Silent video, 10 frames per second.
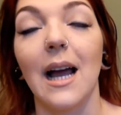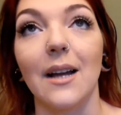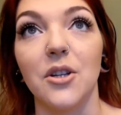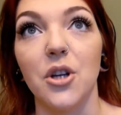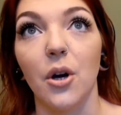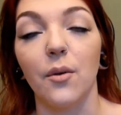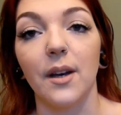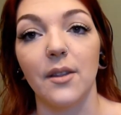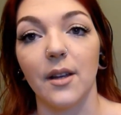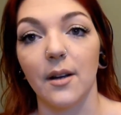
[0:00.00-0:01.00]
I know
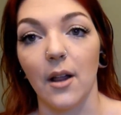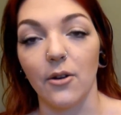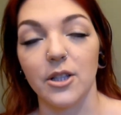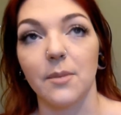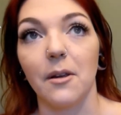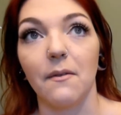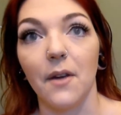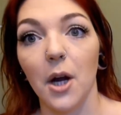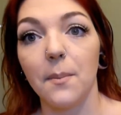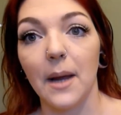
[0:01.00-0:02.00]
that the color's going to be
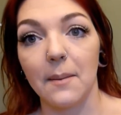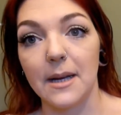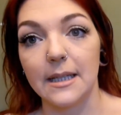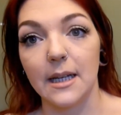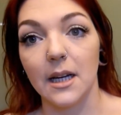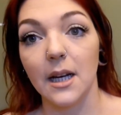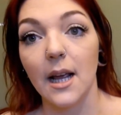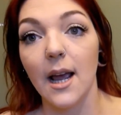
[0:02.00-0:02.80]
very pigmented,